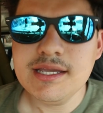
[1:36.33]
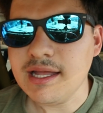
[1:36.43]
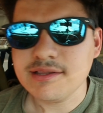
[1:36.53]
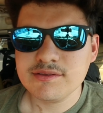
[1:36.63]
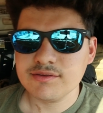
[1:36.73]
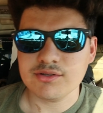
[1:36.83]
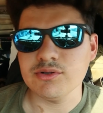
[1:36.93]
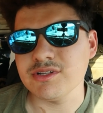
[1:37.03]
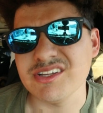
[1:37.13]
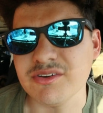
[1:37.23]
He had
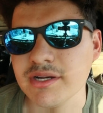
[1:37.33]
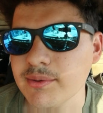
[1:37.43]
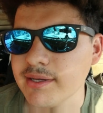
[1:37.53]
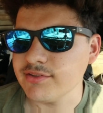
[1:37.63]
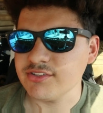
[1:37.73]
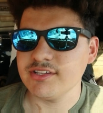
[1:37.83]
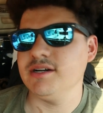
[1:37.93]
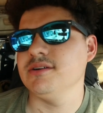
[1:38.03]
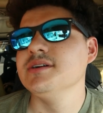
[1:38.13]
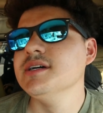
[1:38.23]
school to do anyway,
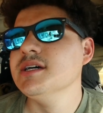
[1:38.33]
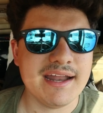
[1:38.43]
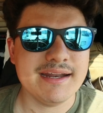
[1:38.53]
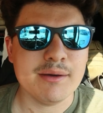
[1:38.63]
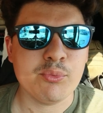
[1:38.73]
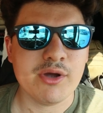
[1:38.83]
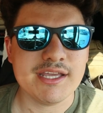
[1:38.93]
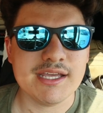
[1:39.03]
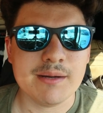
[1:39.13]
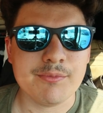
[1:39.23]
so I ended up
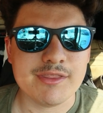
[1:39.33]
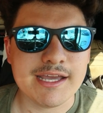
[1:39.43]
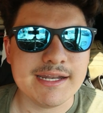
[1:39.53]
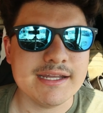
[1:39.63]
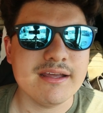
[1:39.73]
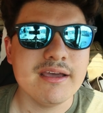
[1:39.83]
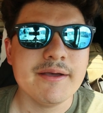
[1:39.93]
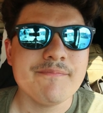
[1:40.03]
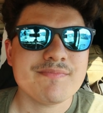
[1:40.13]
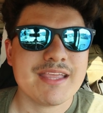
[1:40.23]
waking up when they did,
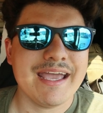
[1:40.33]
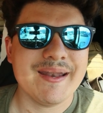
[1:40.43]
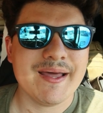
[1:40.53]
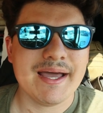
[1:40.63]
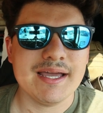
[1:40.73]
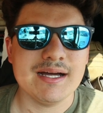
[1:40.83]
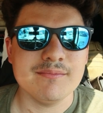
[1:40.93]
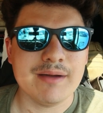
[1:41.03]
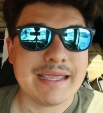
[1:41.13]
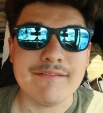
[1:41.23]
and I
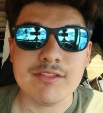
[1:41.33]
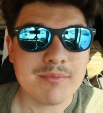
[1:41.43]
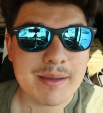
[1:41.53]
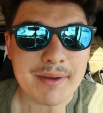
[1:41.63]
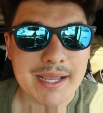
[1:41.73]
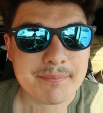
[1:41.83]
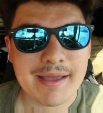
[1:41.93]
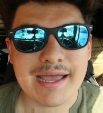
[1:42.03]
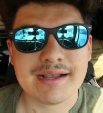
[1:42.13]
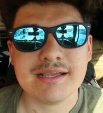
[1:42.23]
um, I gave them my bike
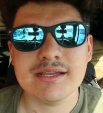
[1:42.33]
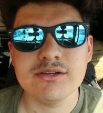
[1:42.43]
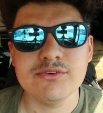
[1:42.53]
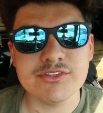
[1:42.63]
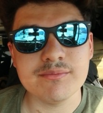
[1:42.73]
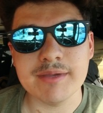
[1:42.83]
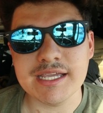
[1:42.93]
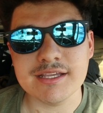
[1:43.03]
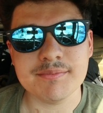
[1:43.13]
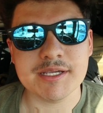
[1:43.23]
back. Reason
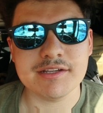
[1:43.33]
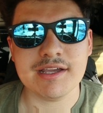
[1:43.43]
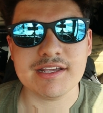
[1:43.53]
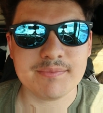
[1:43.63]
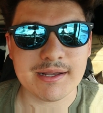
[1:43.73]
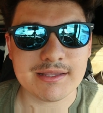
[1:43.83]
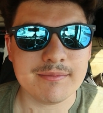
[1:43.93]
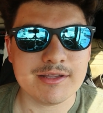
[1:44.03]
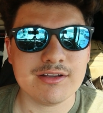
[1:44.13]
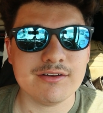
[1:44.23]
being is because I expected
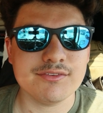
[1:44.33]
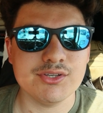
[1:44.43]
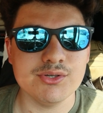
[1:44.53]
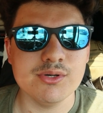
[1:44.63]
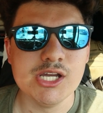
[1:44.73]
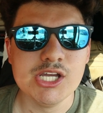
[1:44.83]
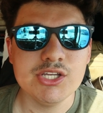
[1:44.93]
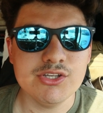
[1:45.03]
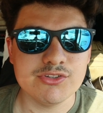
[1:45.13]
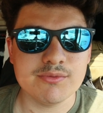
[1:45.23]
myself to
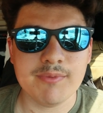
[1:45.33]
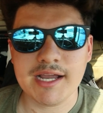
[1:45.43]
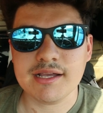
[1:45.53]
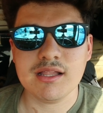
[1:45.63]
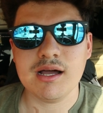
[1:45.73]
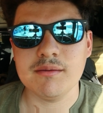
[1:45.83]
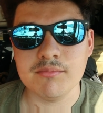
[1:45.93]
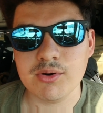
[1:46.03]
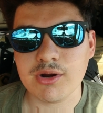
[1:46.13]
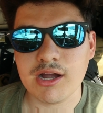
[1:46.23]
use the bike a lot
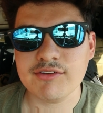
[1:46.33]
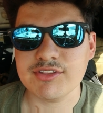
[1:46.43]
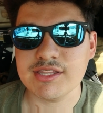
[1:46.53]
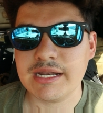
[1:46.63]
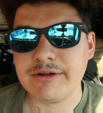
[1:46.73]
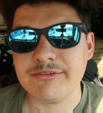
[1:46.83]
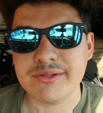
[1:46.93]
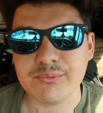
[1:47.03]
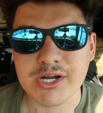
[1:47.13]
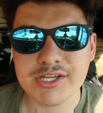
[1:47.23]
more often than I
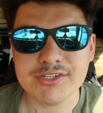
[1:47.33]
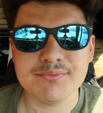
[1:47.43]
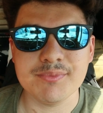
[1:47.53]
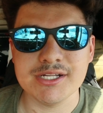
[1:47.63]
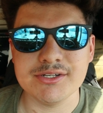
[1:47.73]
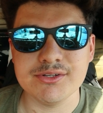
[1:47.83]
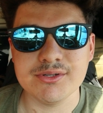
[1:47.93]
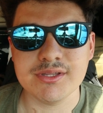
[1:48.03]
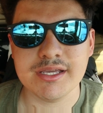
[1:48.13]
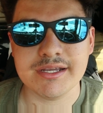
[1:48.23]
really was, but
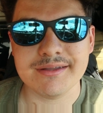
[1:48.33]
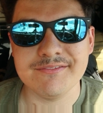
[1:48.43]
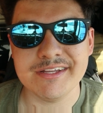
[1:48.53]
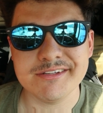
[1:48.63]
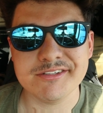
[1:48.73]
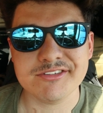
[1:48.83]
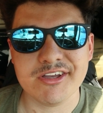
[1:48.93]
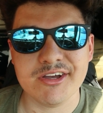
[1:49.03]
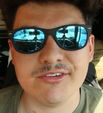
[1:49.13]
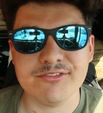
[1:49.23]
due to the inconvenience
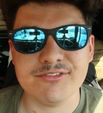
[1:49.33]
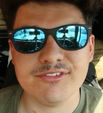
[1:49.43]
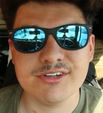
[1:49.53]
of,